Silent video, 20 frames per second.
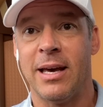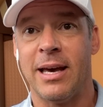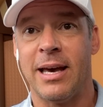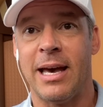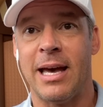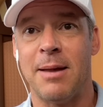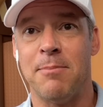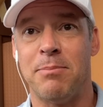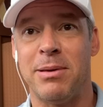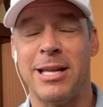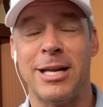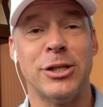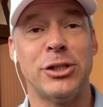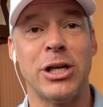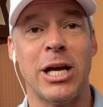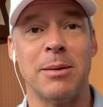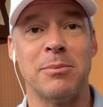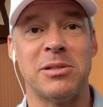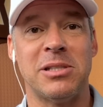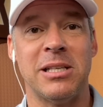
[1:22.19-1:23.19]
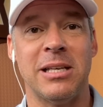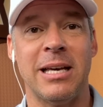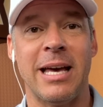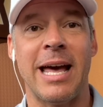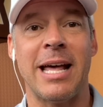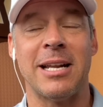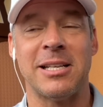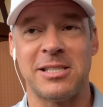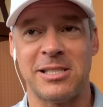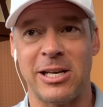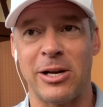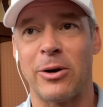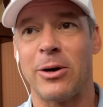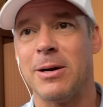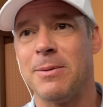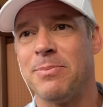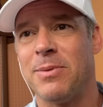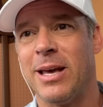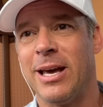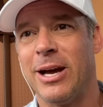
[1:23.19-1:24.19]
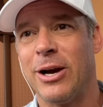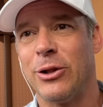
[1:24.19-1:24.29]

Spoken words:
And being a GMC and a Sierra,